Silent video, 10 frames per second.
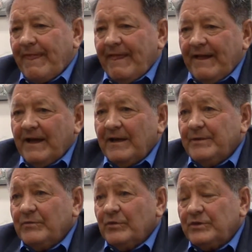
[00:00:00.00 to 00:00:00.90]
I
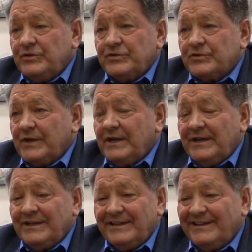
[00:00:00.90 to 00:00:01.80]
mean, what you
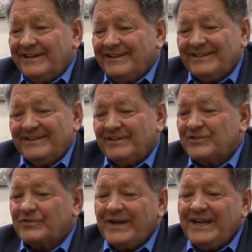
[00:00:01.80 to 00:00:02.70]
train, the
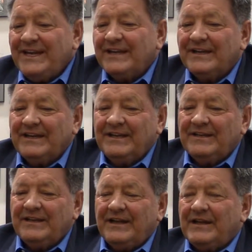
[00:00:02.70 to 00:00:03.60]
training,
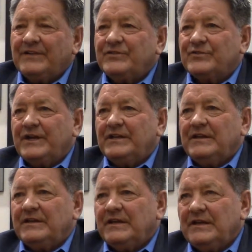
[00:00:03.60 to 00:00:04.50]
and I trained
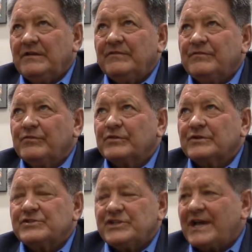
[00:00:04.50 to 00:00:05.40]
in
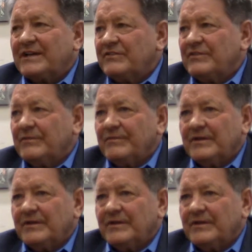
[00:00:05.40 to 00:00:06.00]
Fort Jackson,